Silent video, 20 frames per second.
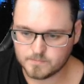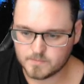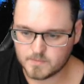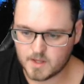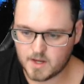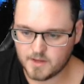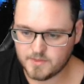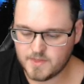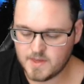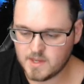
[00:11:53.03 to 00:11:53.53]

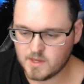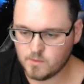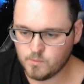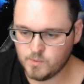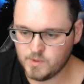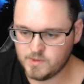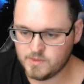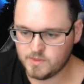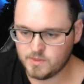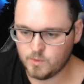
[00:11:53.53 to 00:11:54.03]
I think
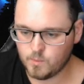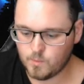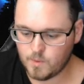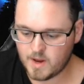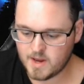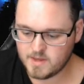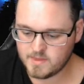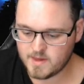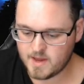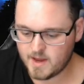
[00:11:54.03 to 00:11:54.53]
with the
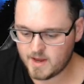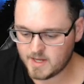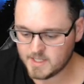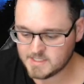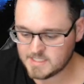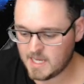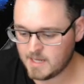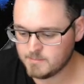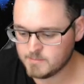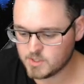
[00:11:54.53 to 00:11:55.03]
way that our
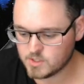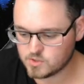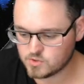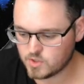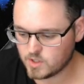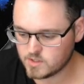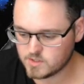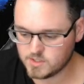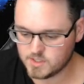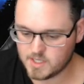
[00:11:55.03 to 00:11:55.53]
teams are
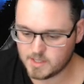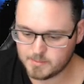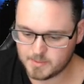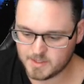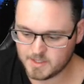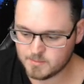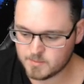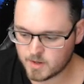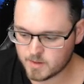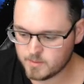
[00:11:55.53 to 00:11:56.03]
structured up at
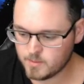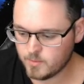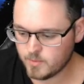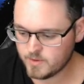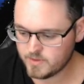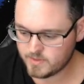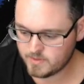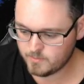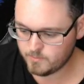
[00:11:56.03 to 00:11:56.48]
the moment, with